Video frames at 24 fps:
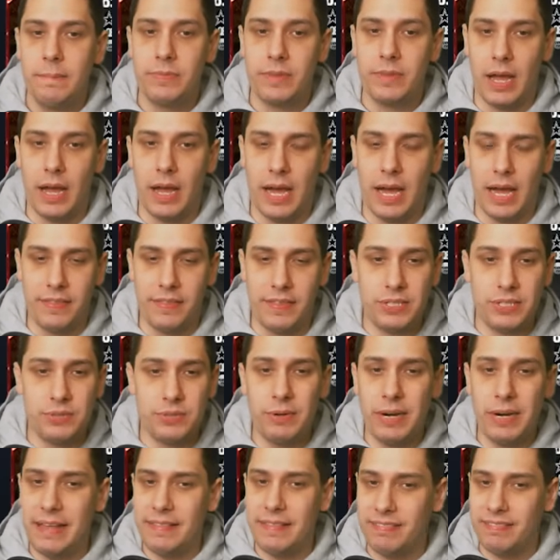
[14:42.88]
Uh, this one
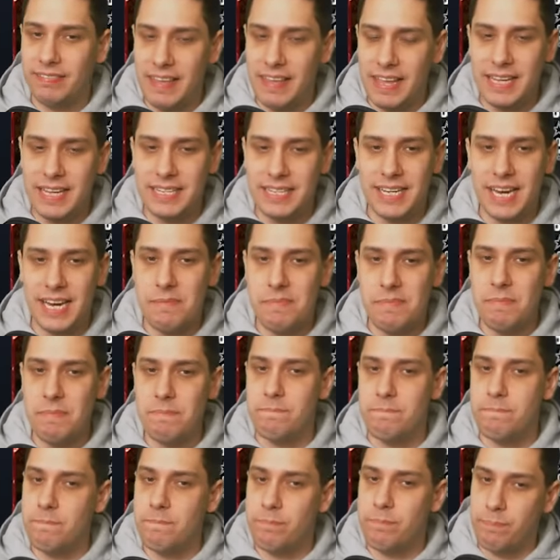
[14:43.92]
I think is going to be
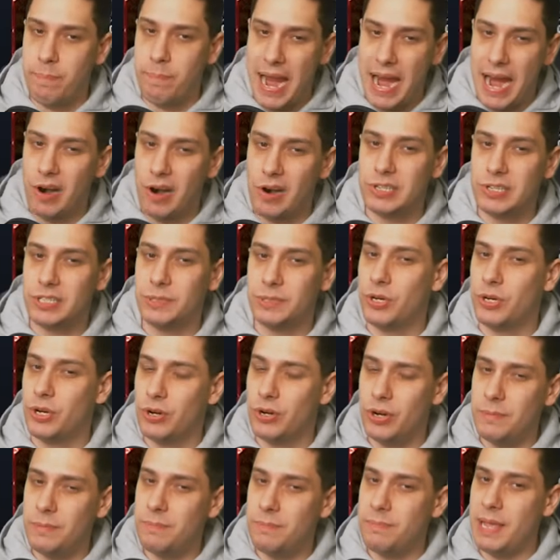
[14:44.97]
Bears,
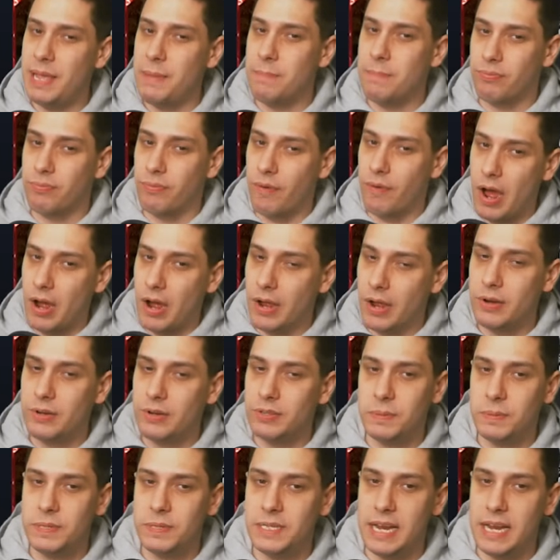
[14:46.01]
could be Broncos
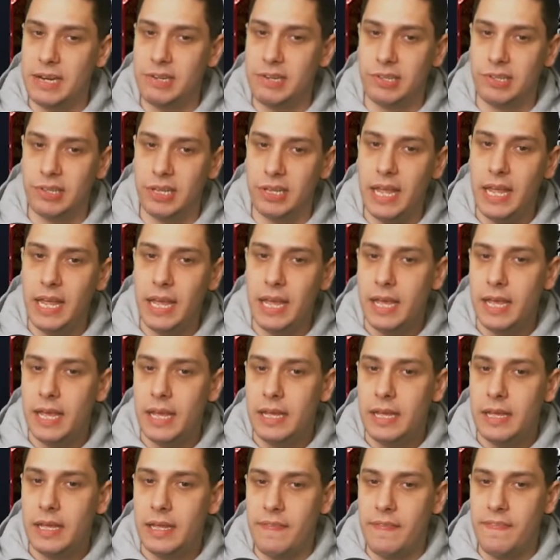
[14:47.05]
potentially.
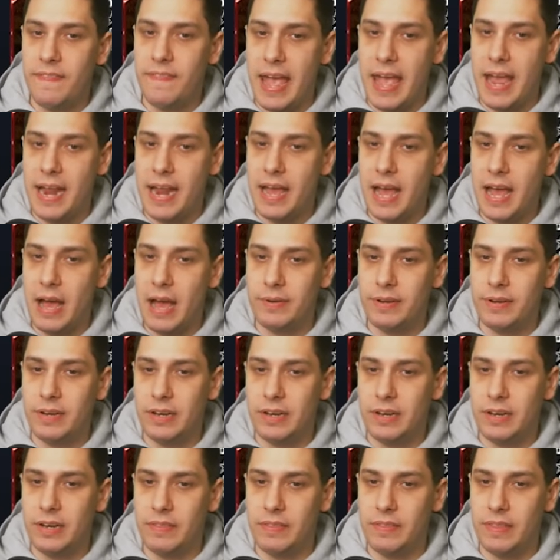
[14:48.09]
And then um,
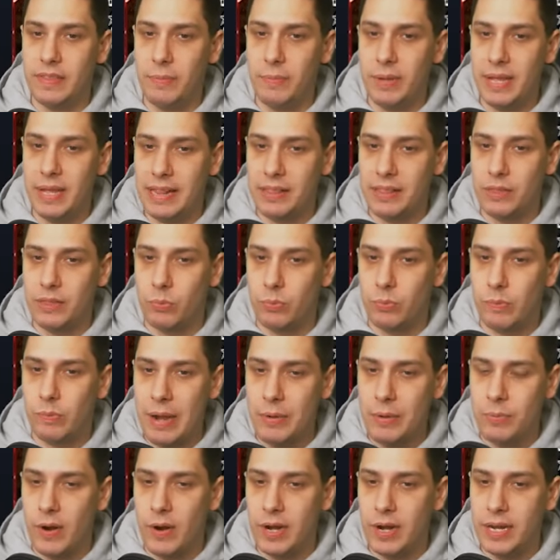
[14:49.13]
then we got the red
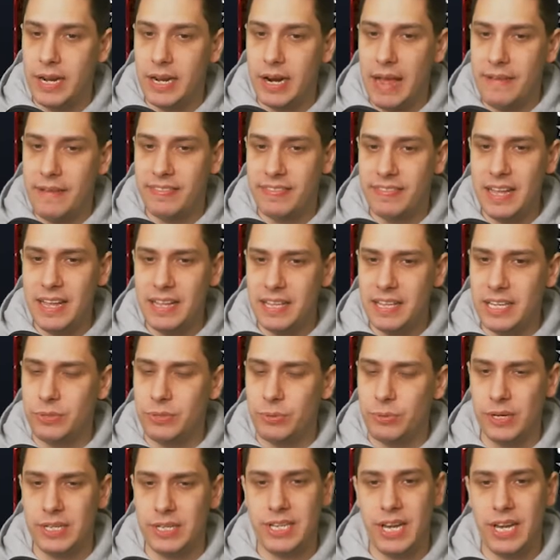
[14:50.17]
one here. I think this
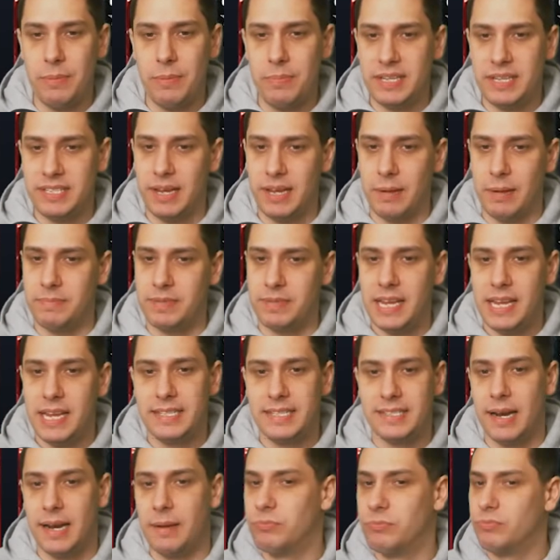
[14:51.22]
one is going to be something
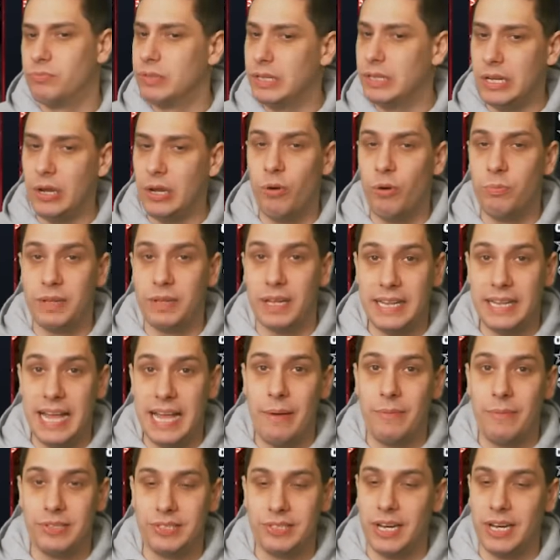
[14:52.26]
decent. I'm really hoping that that
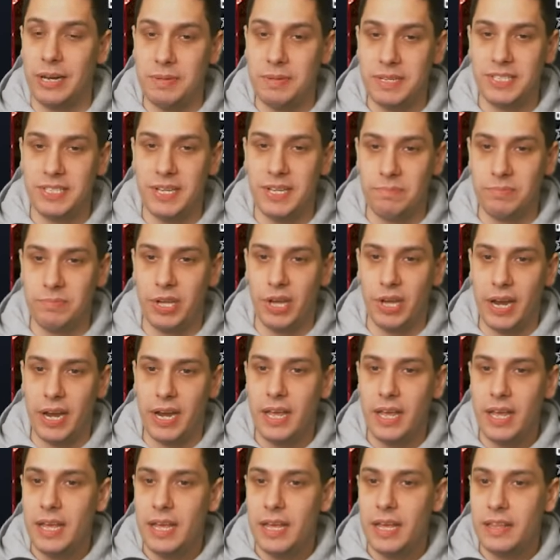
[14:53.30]
one's going to be something good.
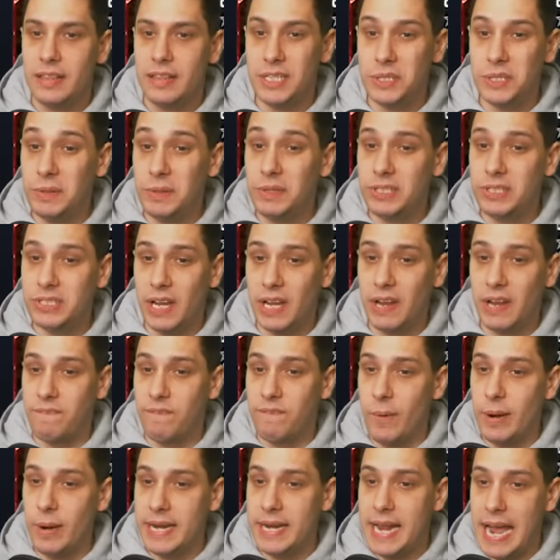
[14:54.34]
This one looks like a
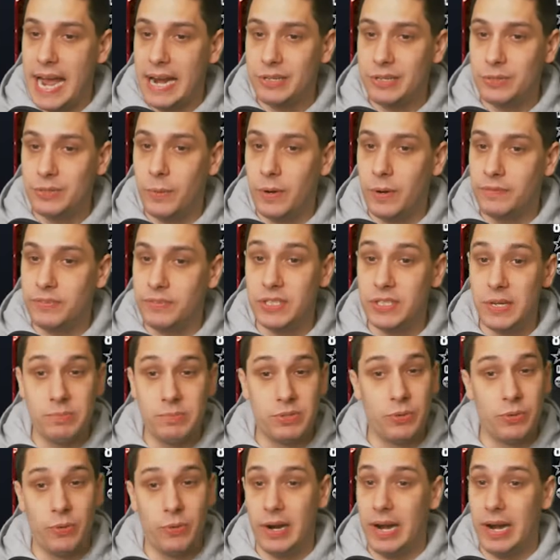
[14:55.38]
forty-niners one of some
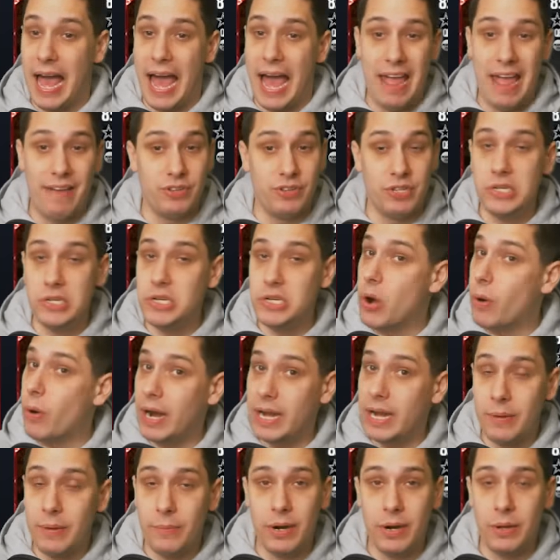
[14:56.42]
sort. I have no
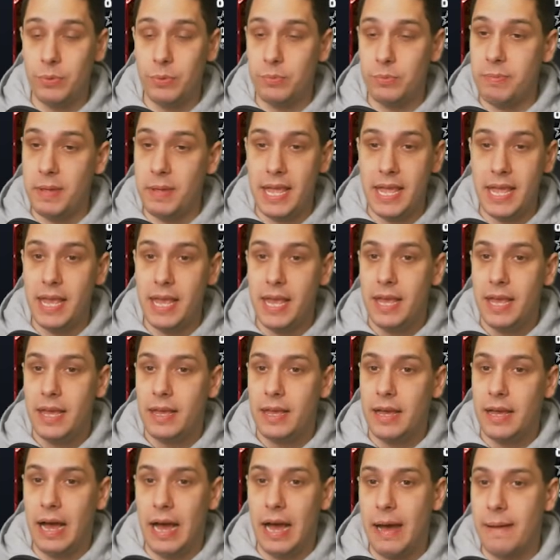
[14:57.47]
idea what it would be.
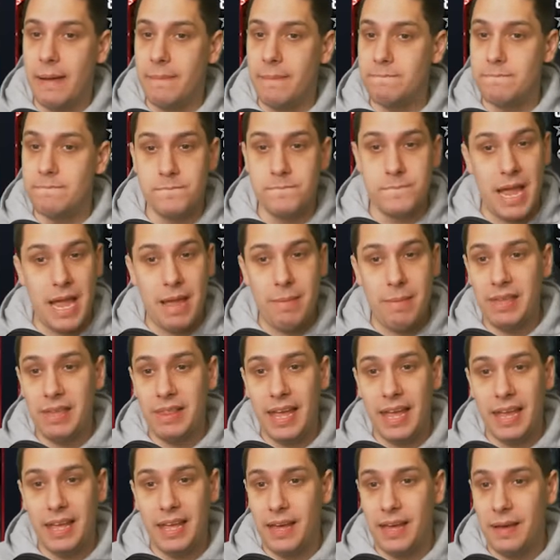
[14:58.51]
Um, maybe
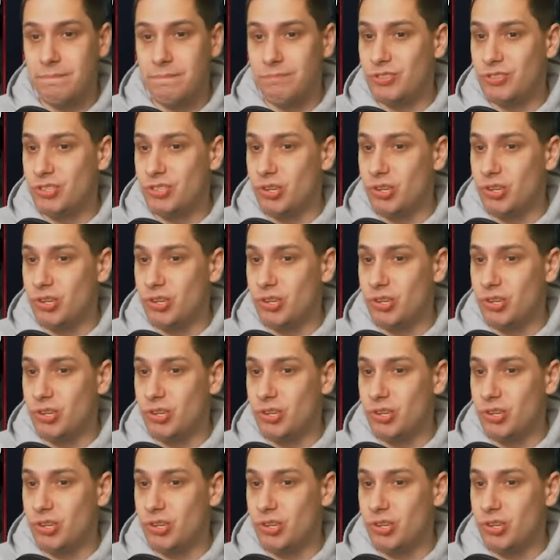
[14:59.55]
like a Joe